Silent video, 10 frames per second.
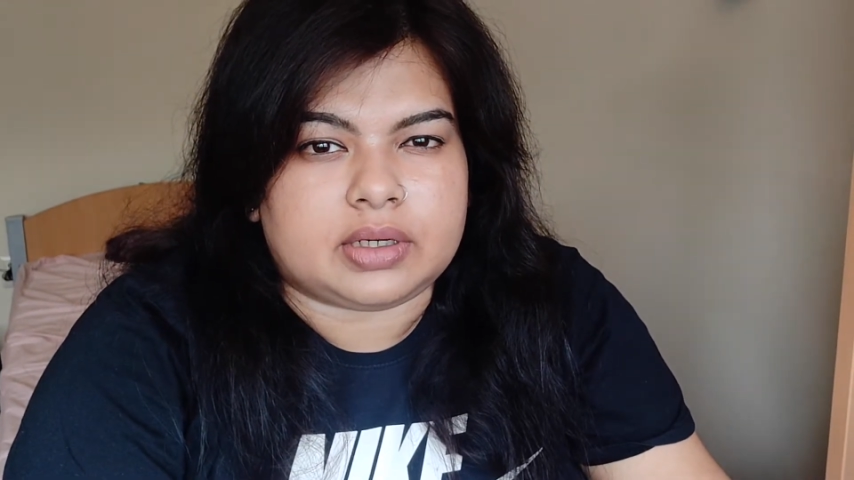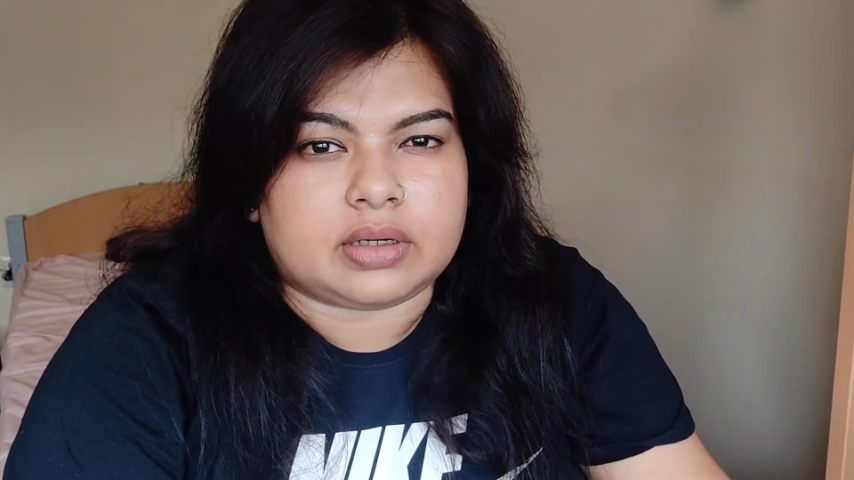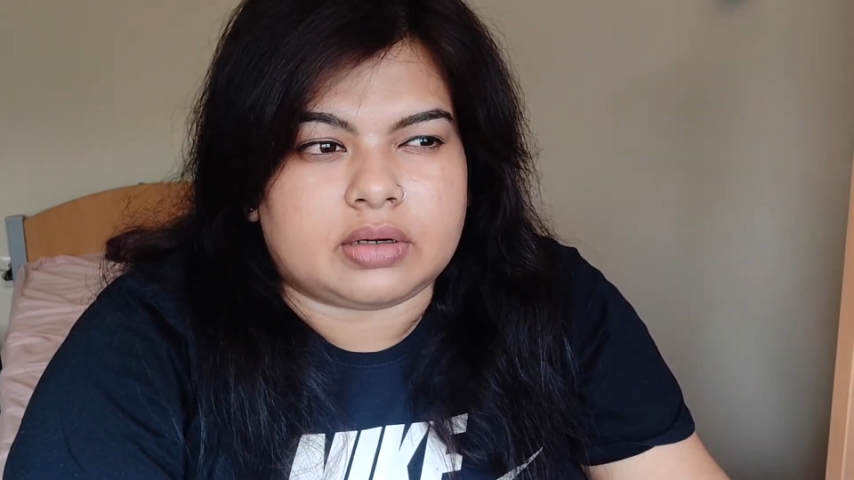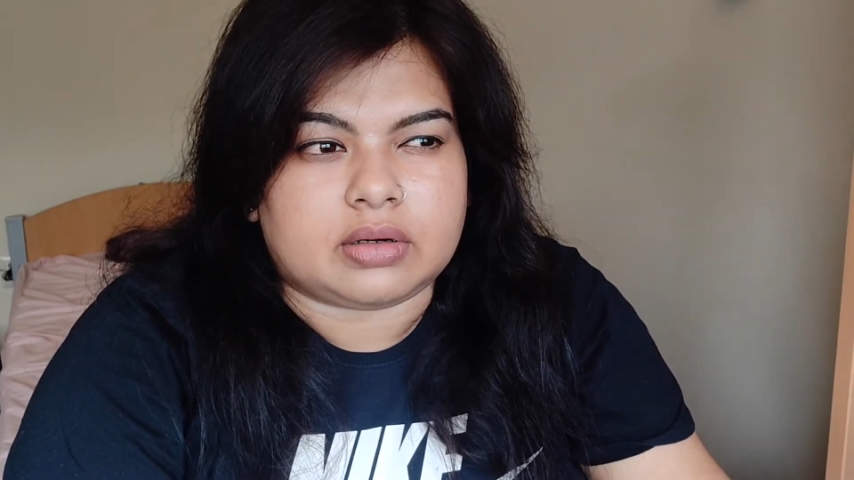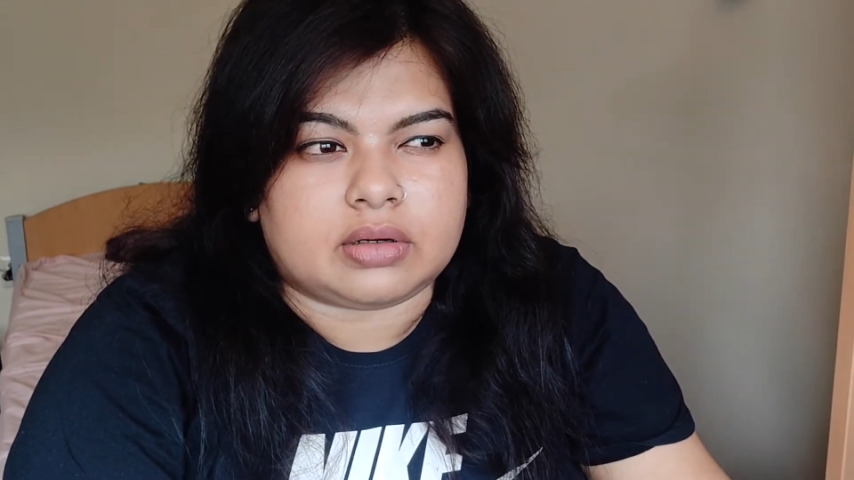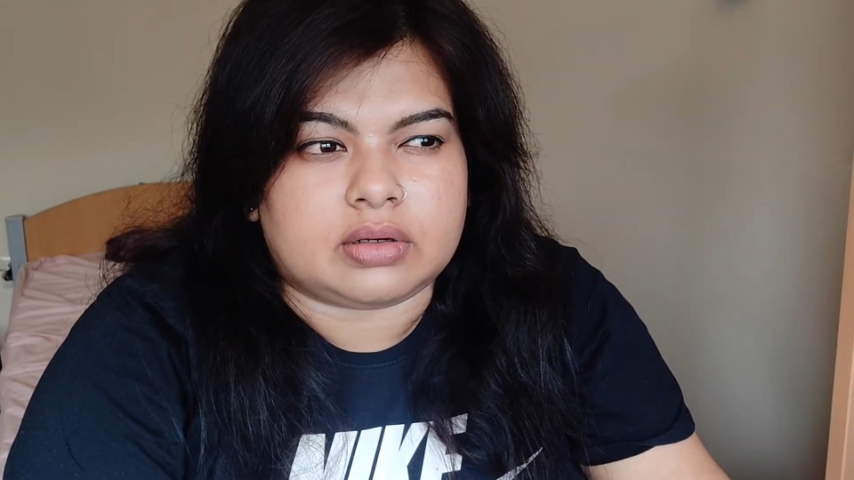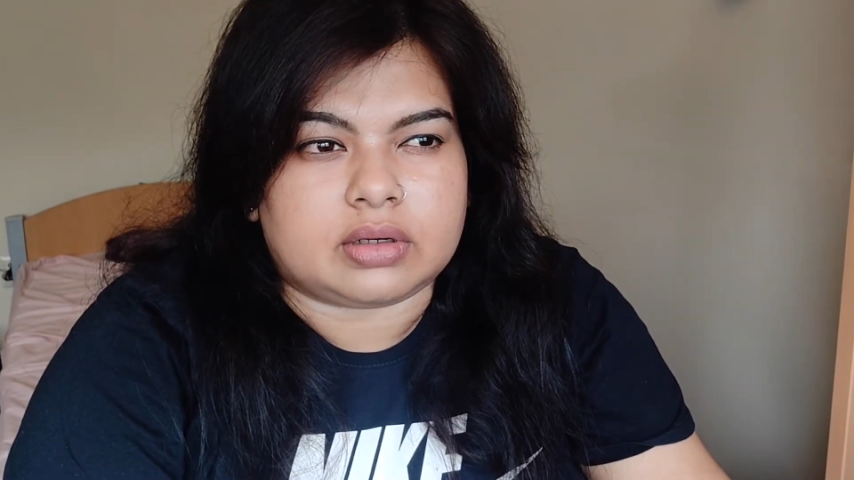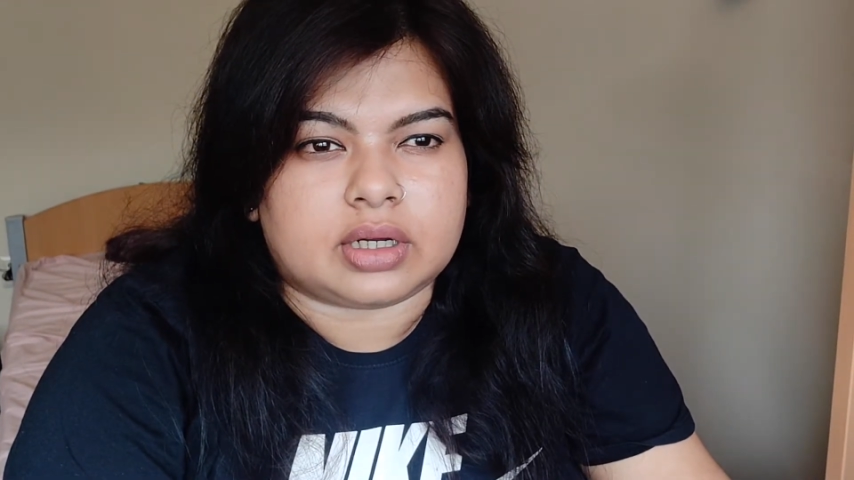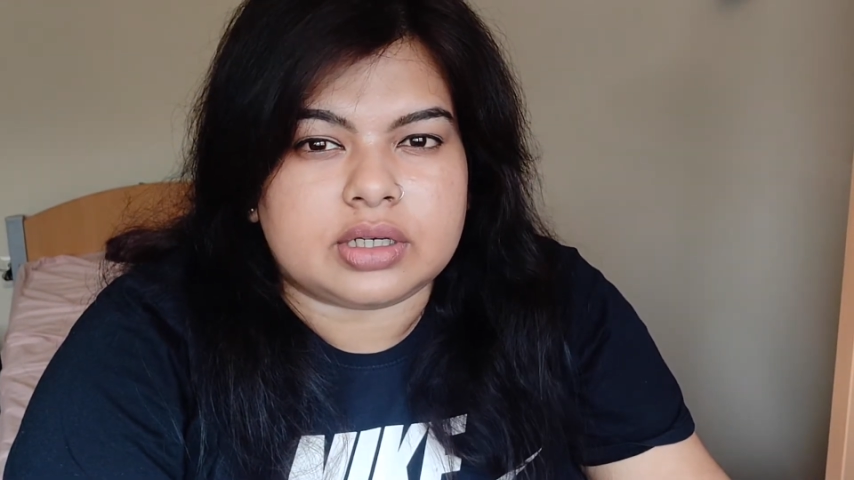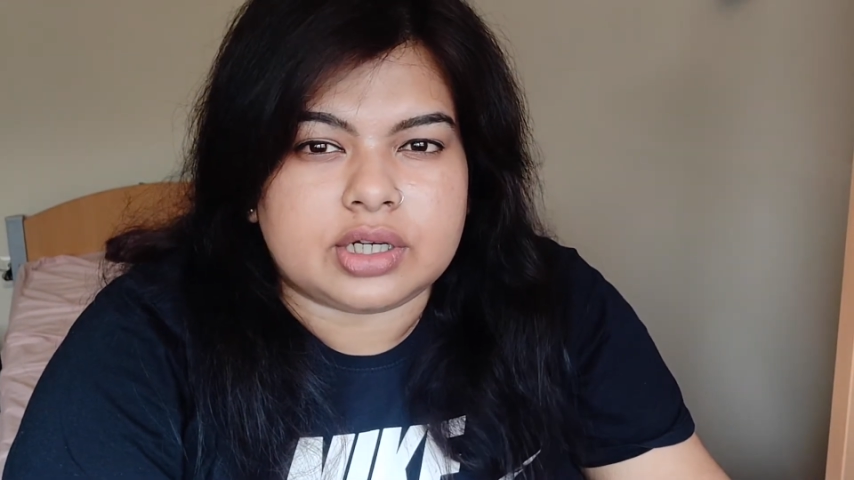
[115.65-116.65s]

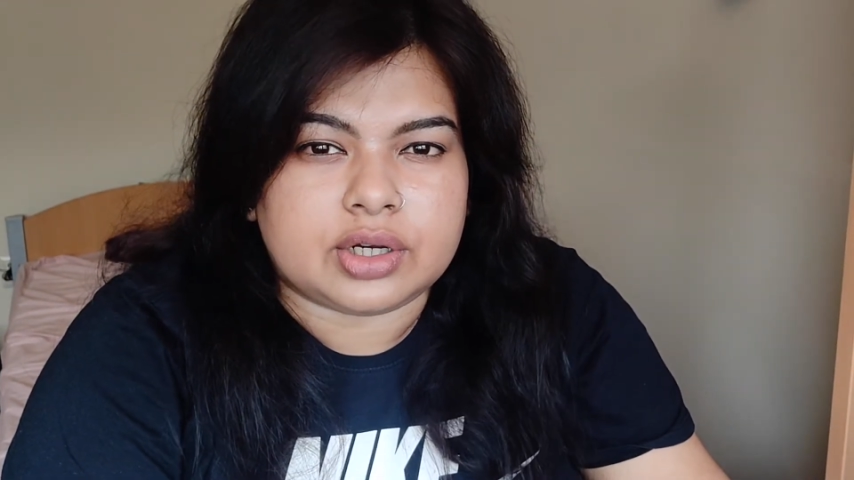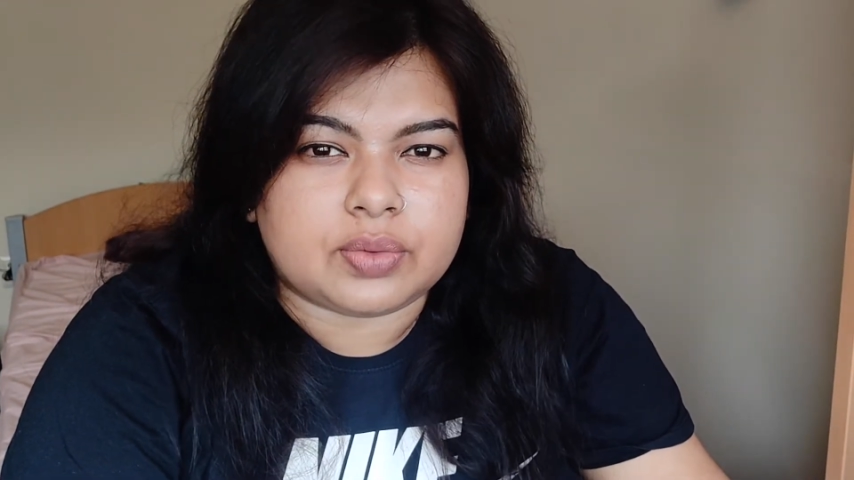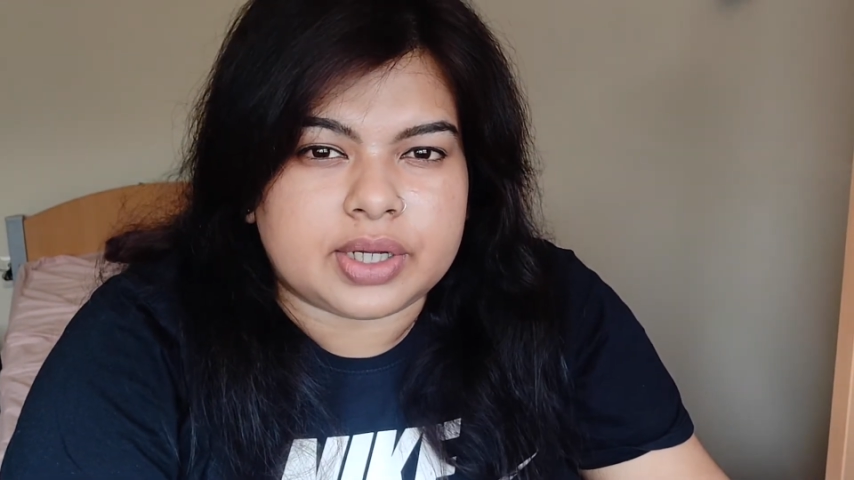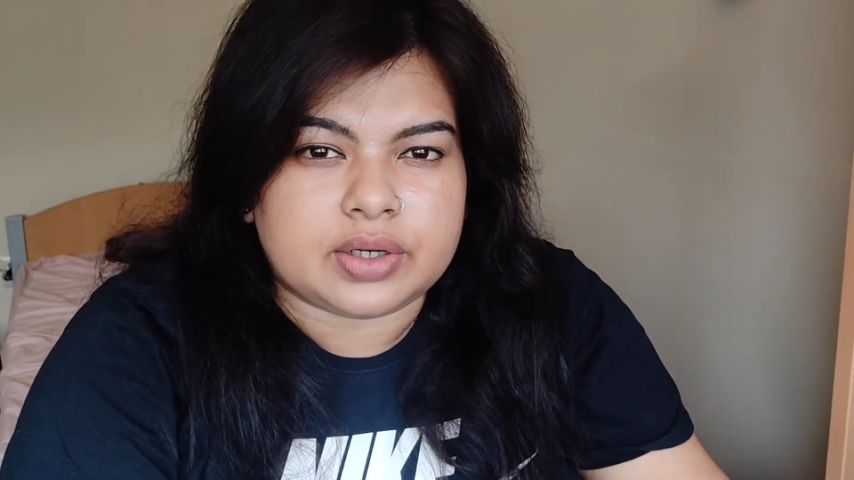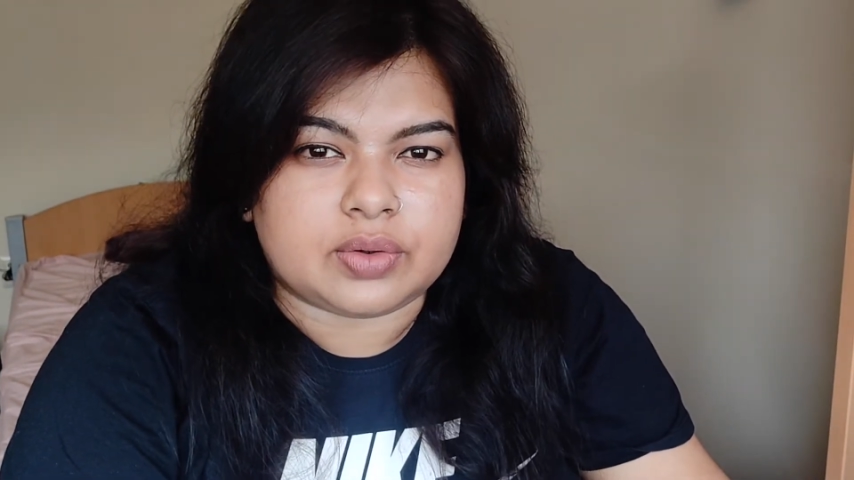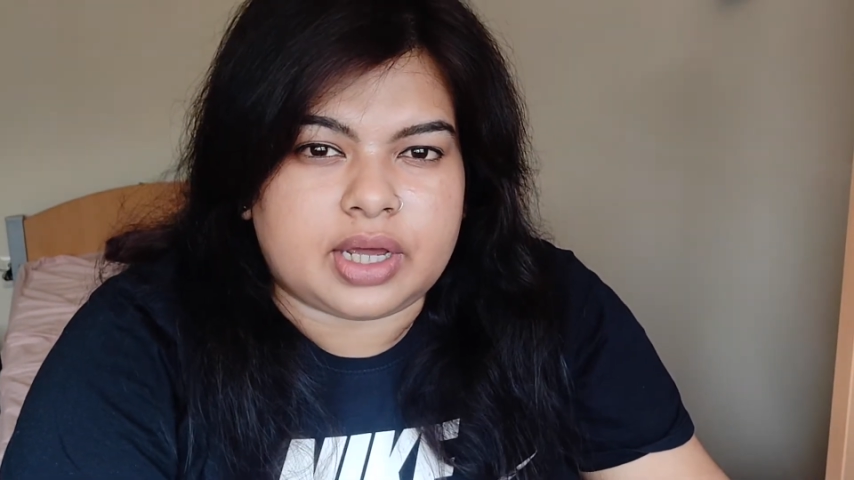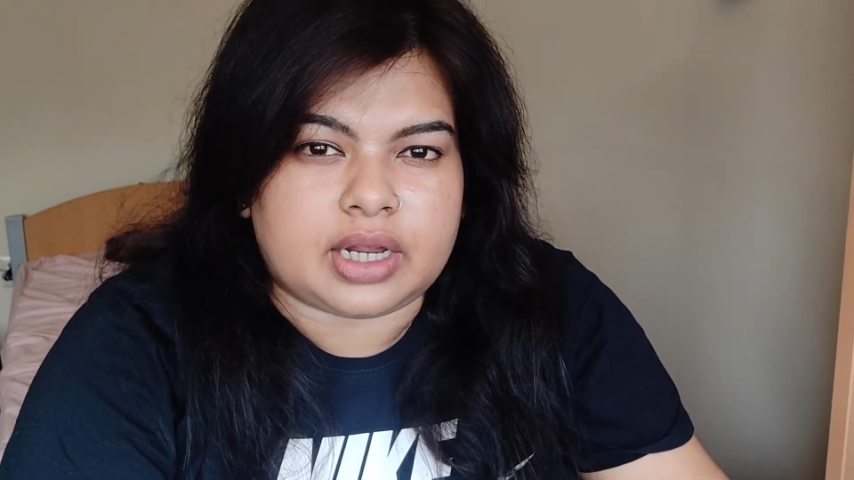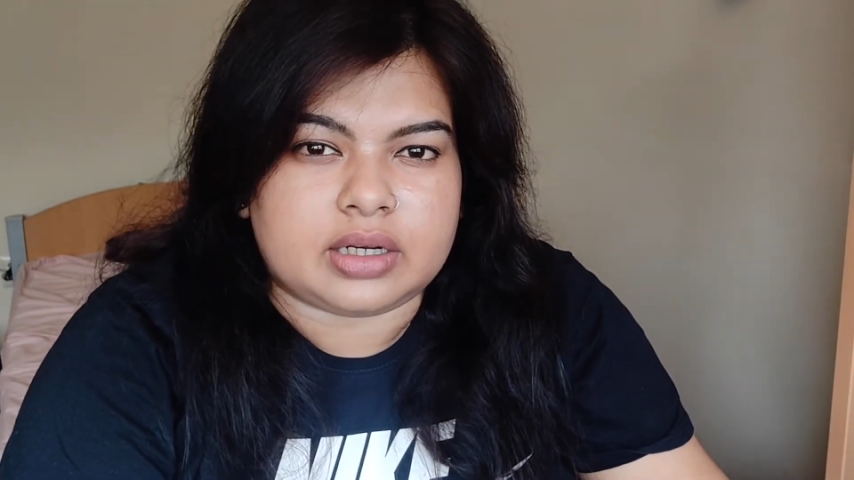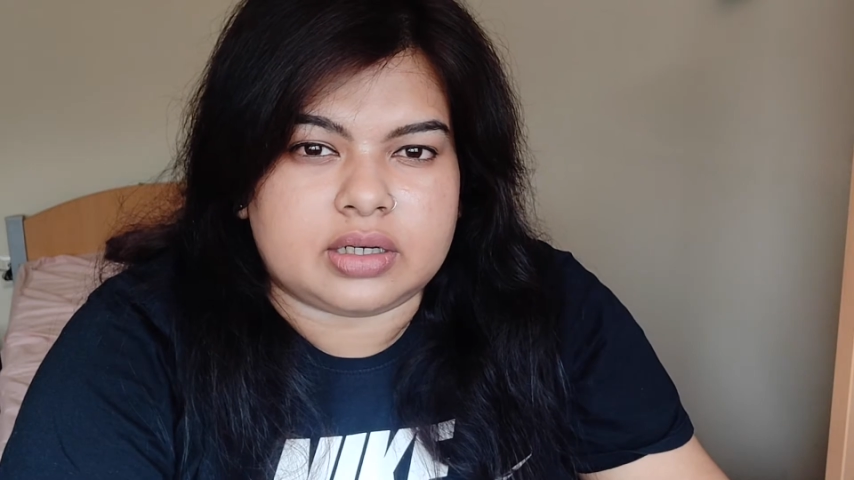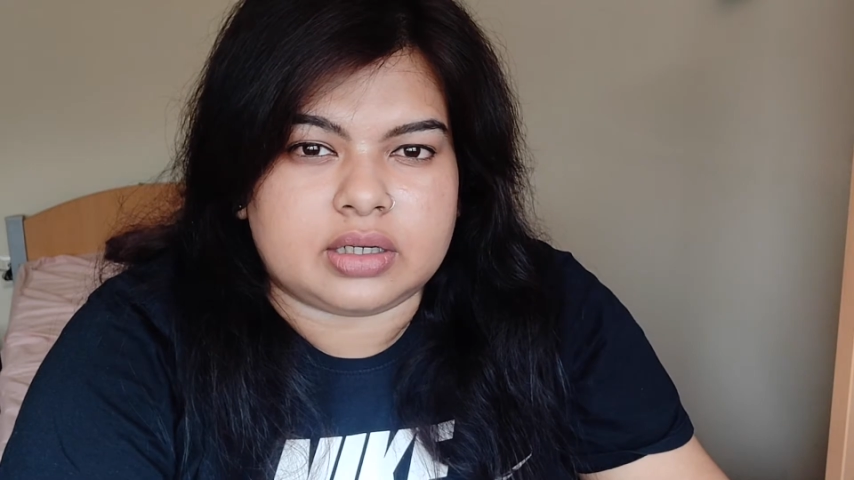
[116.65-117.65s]
continuing to
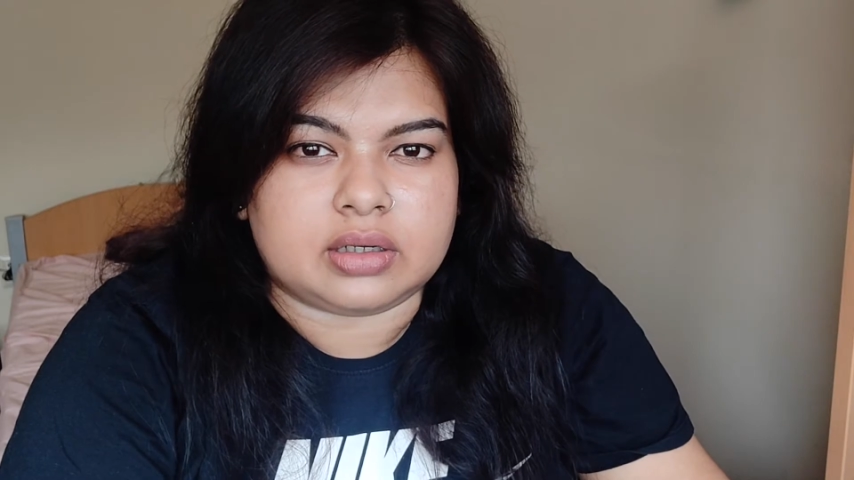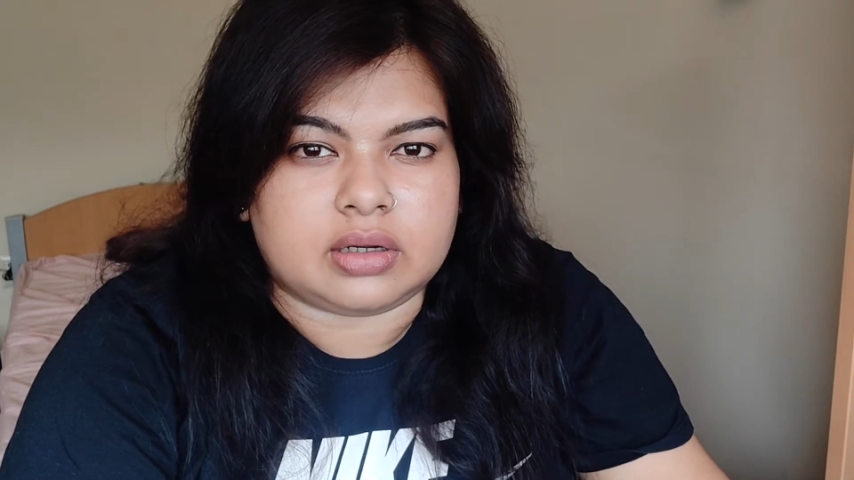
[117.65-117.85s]
get